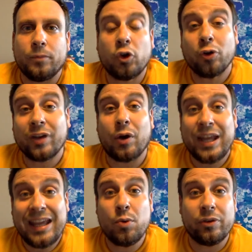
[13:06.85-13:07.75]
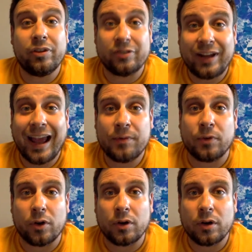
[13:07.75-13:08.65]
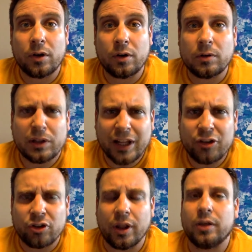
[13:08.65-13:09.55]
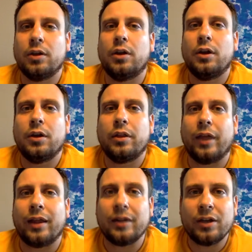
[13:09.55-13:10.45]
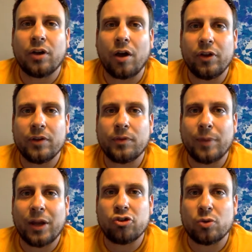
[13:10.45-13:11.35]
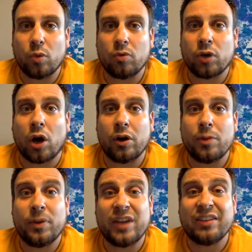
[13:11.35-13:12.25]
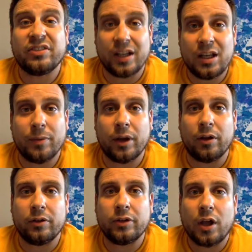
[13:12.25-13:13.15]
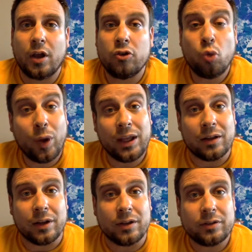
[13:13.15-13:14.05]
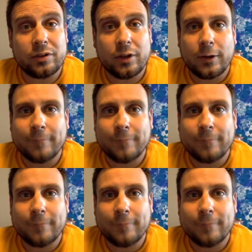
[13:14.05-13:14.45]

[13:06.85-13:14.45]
Turns out he was the staffer, allegedly, that leaked all the information regarding the Podesta emails to WikiLeaks.